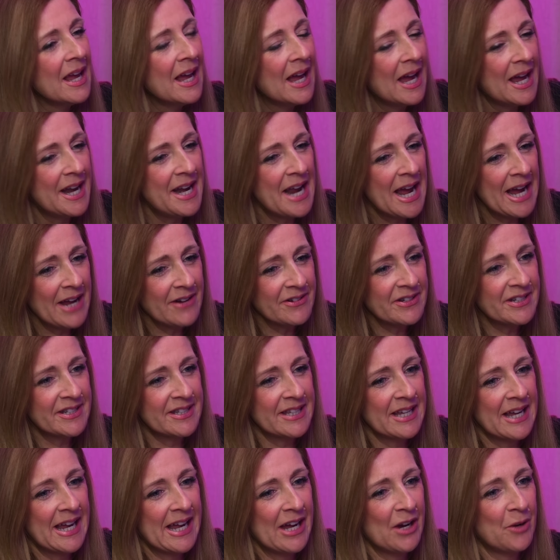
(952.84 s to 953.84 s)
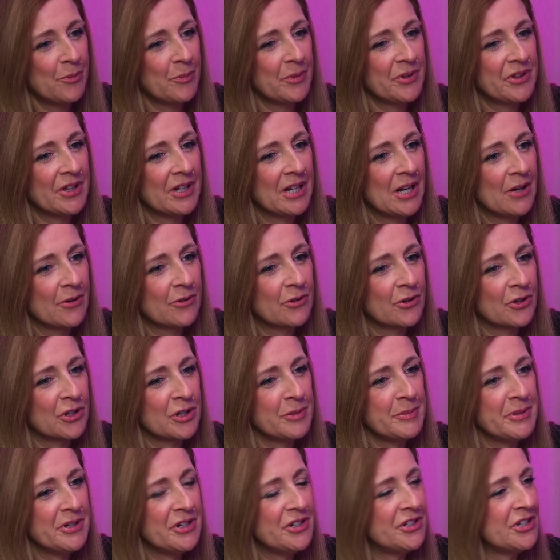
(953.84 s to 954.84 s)
And how does that help with the local
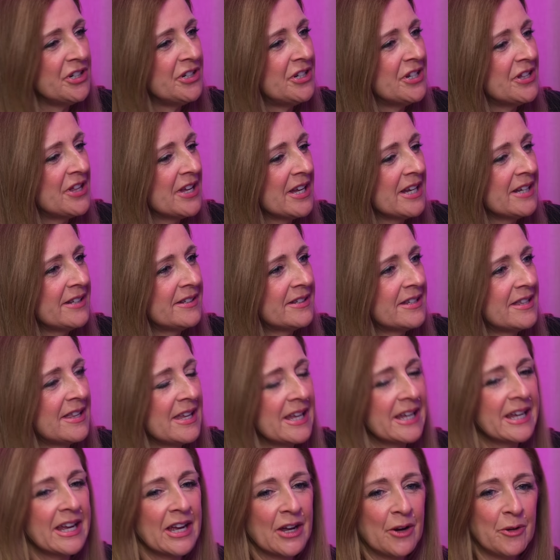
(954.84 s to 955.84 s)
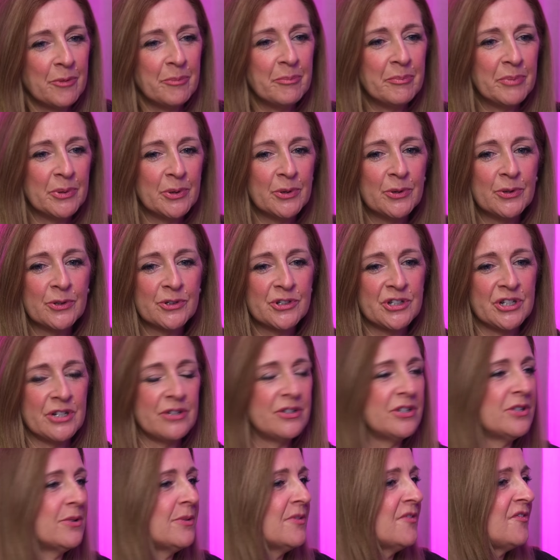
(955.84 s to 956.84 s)
community? Do they get on board? Do you
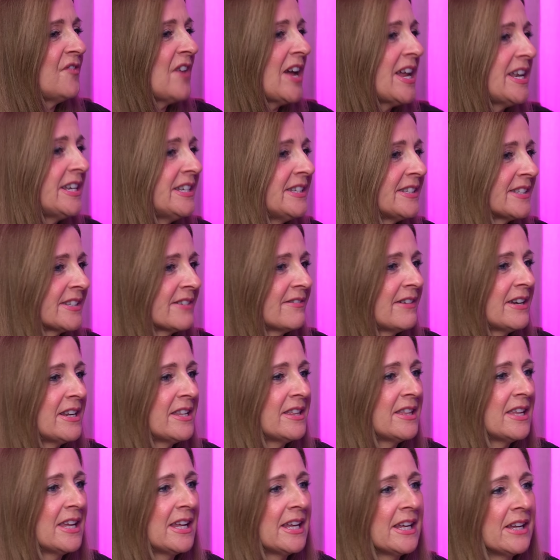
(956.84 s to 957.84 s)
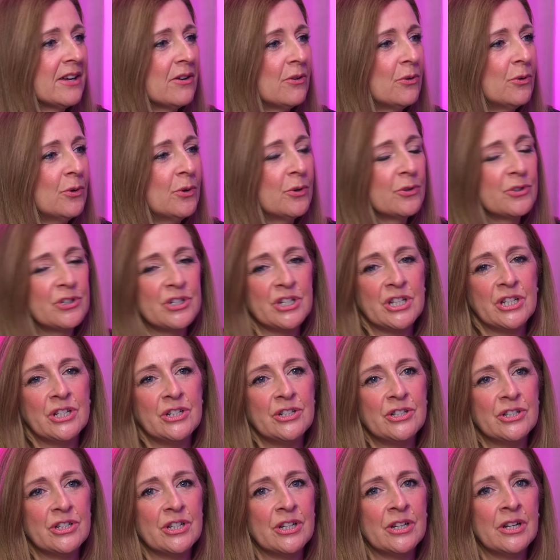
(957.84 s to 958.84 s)
do events or anything, or do you
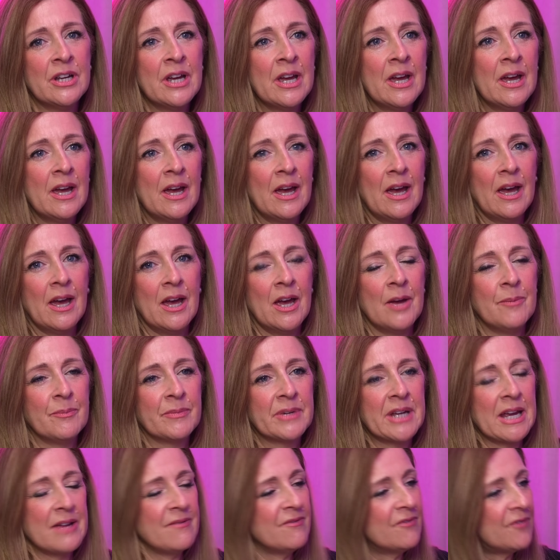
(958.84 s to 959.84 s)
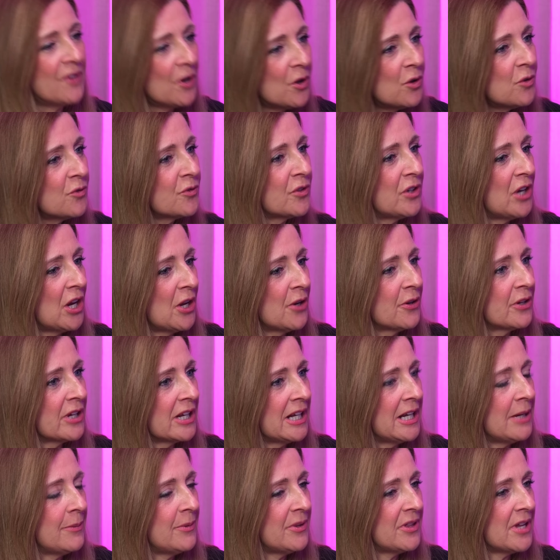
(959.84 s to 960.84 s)
get involved
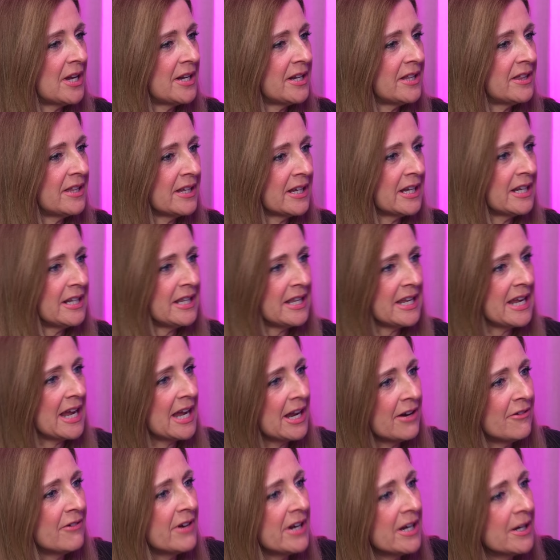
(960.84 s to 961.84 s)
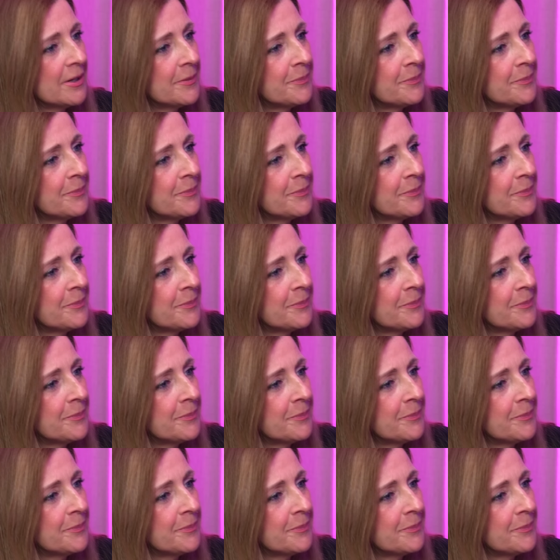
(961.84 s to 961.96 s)
locally with anything in the area?